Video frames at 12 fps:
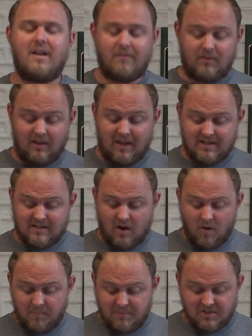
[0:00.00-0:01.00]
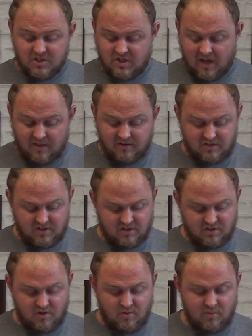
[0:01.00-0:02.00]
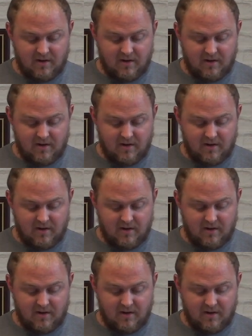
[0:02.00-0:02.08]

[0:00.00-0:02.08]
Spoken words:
nevertheless, I hope this challenges you,